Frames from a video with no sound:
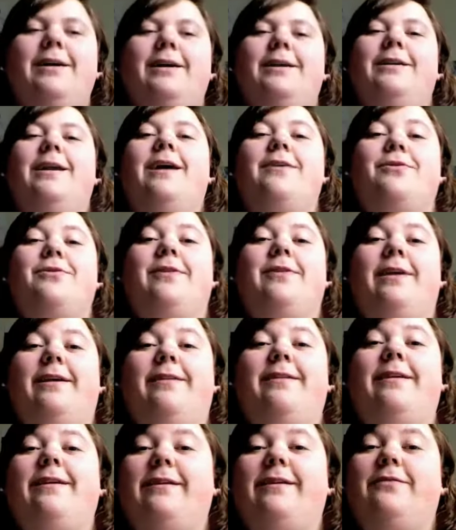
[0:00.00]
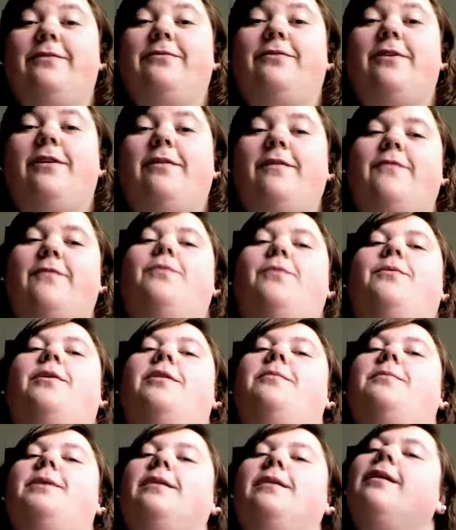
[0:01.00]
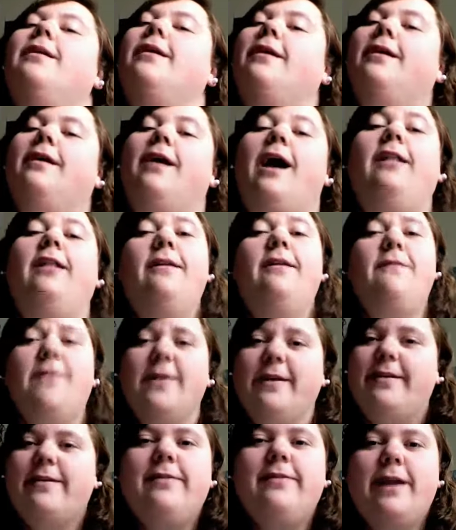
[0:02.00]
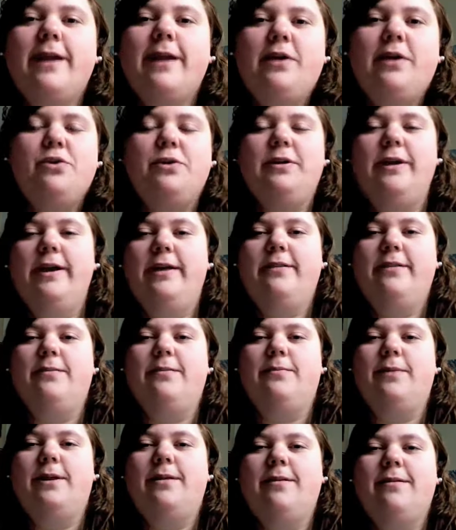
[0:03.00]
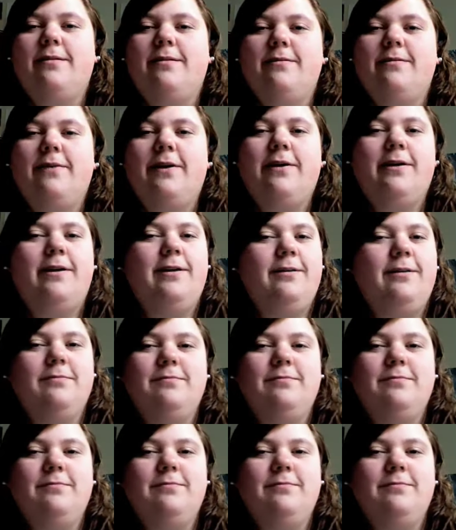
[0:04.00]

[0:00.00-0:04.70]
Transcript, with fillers: not just like singing in front of everyone, but I love singing the national anthem. It's very